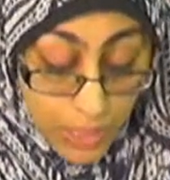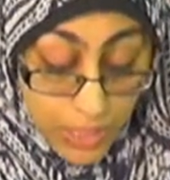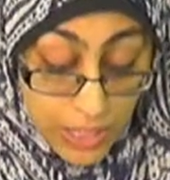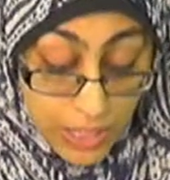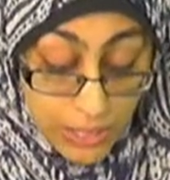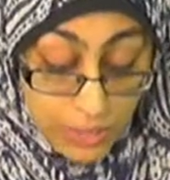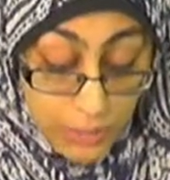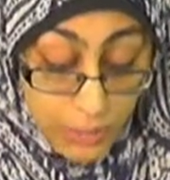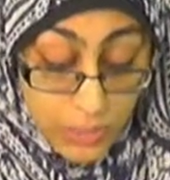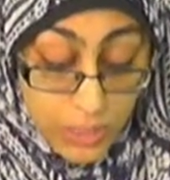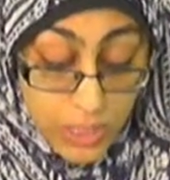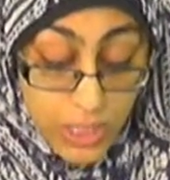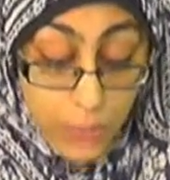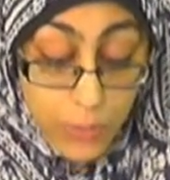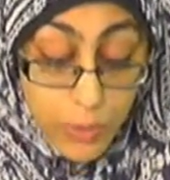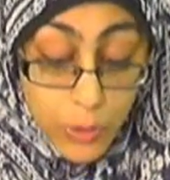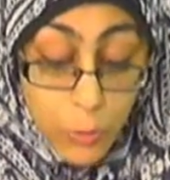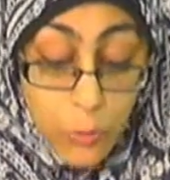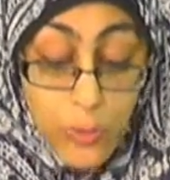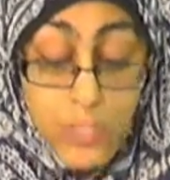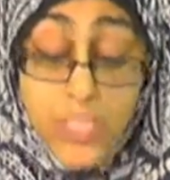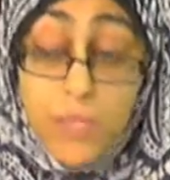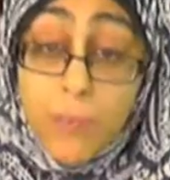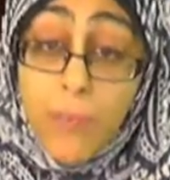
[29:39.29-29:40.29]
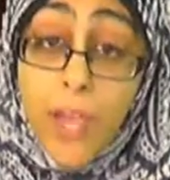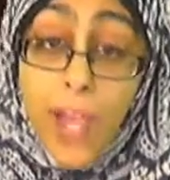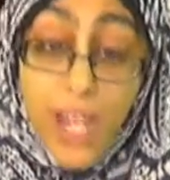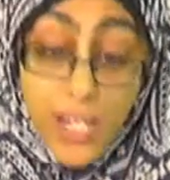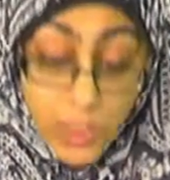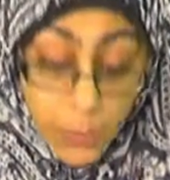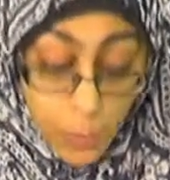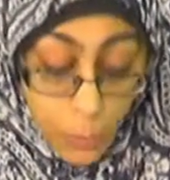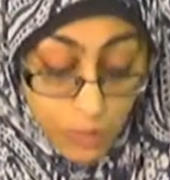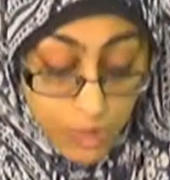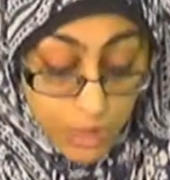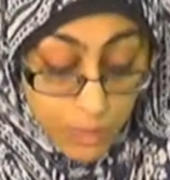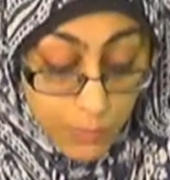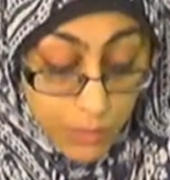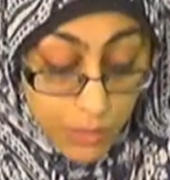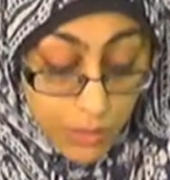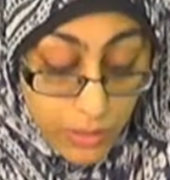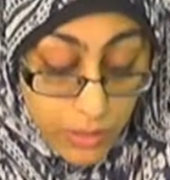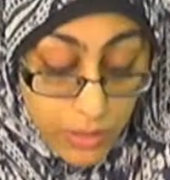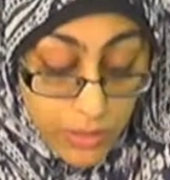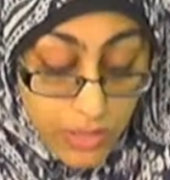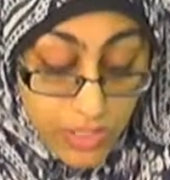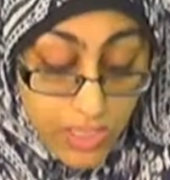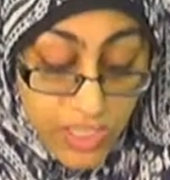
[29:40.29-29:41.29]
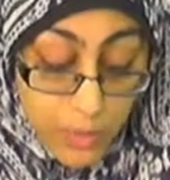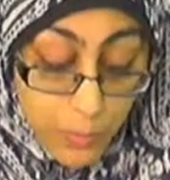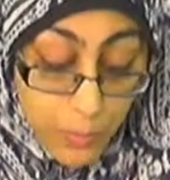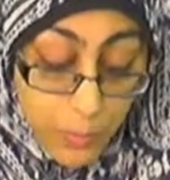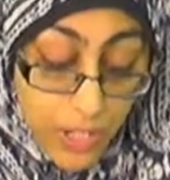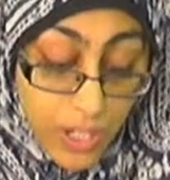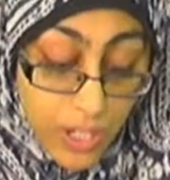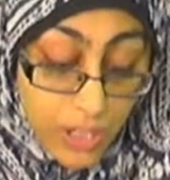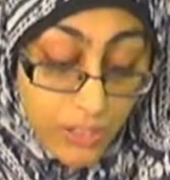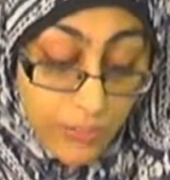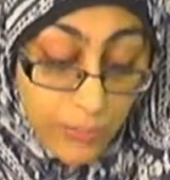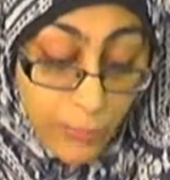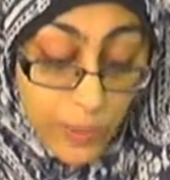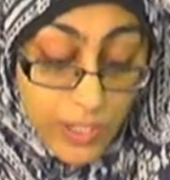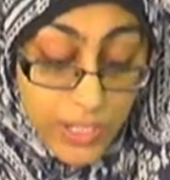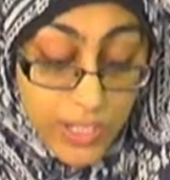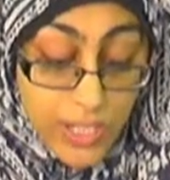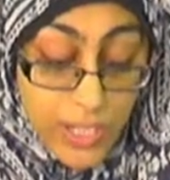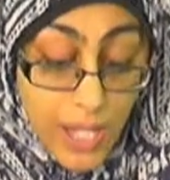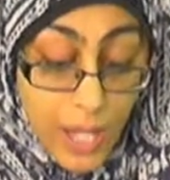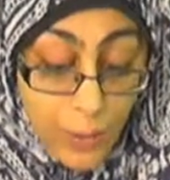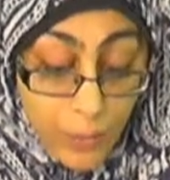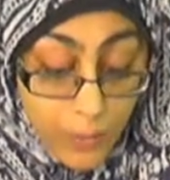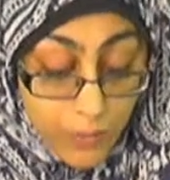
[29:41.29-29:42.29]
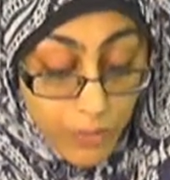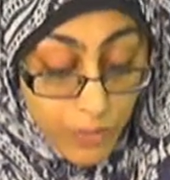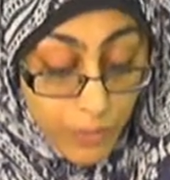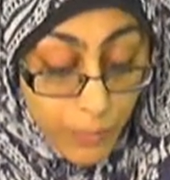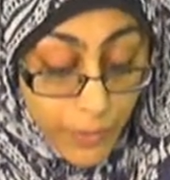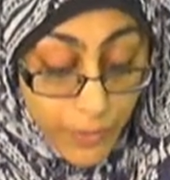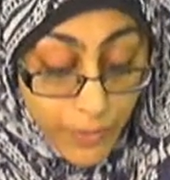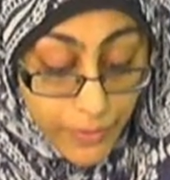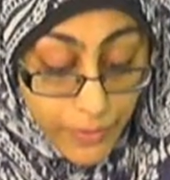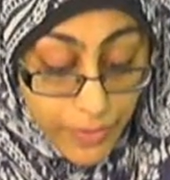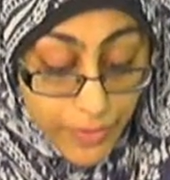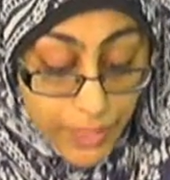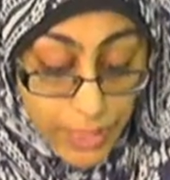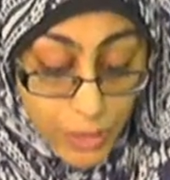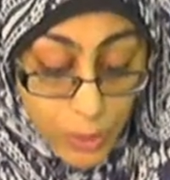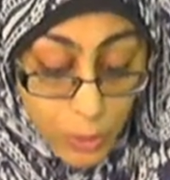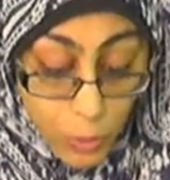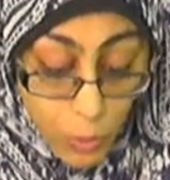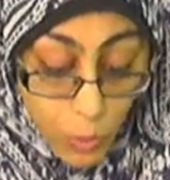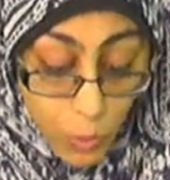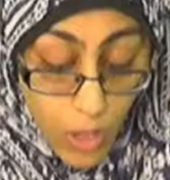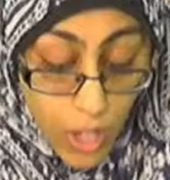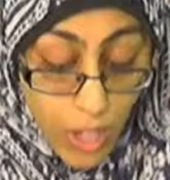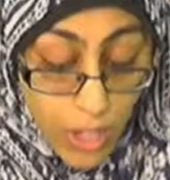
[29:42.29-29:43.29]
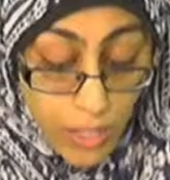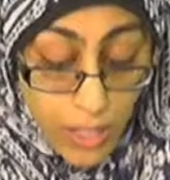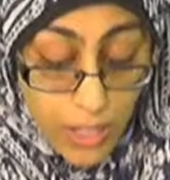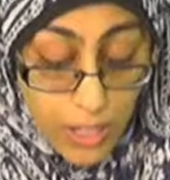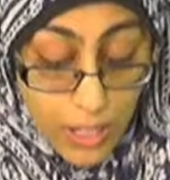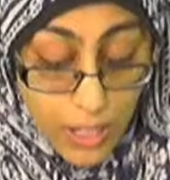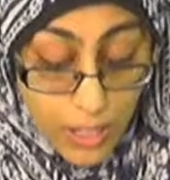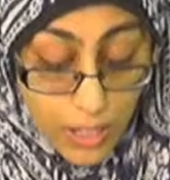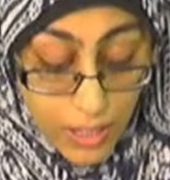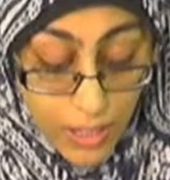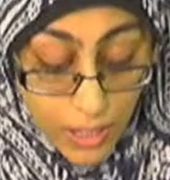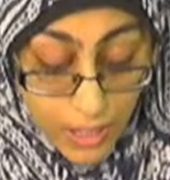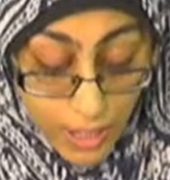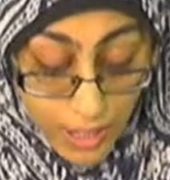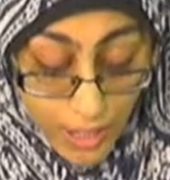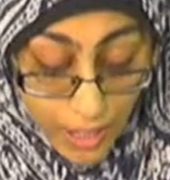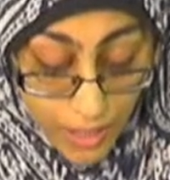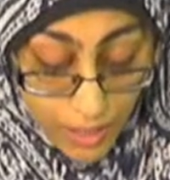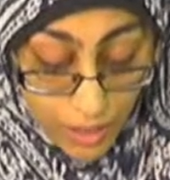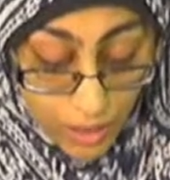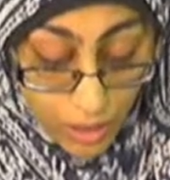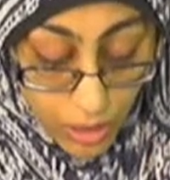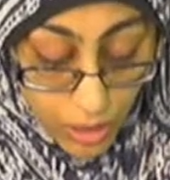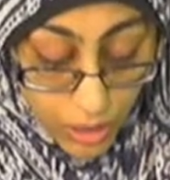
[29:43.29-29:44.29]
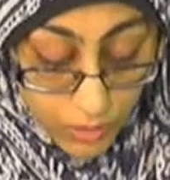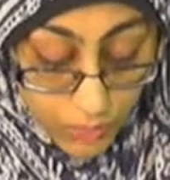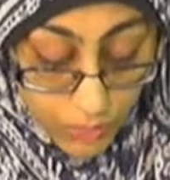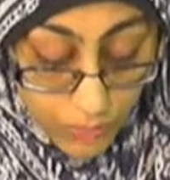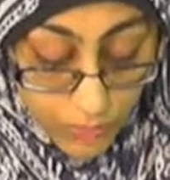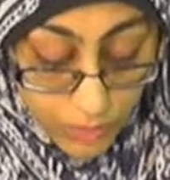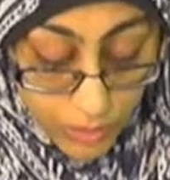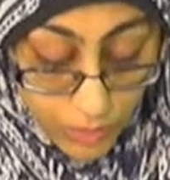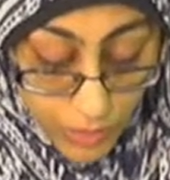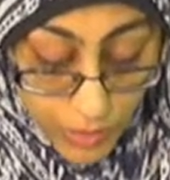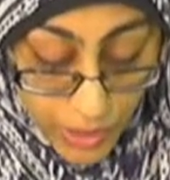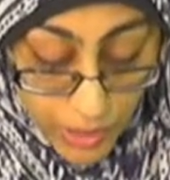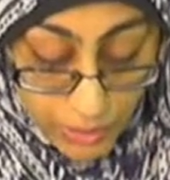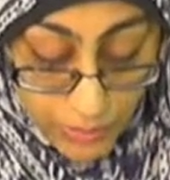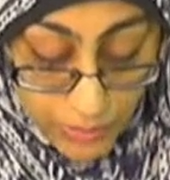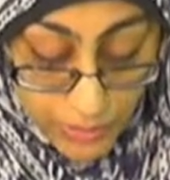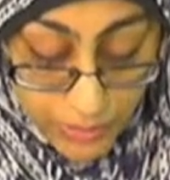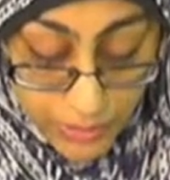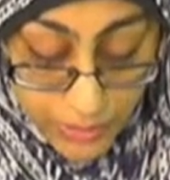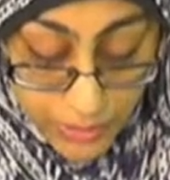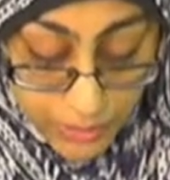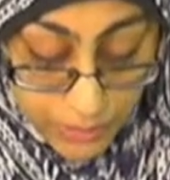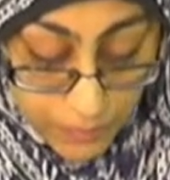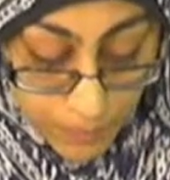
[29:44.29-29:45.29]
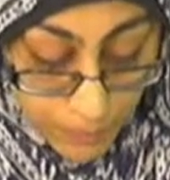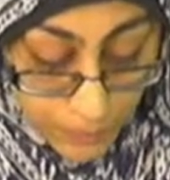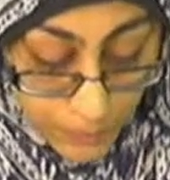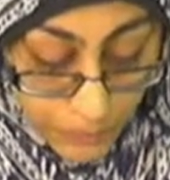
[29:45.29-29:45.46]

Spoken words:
To sit with one's back towards parents, to speak in a voice louder than parents, and to walk ahead of the parents.